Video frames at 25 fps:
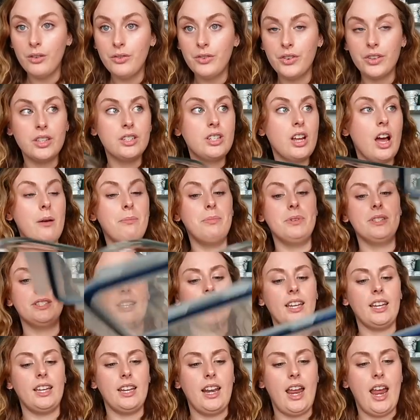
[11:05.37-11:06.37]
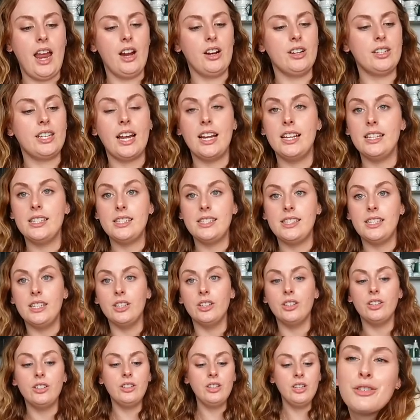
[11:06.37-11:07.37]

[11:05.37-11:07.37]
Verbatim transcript: For the top, it's like an airtight seal.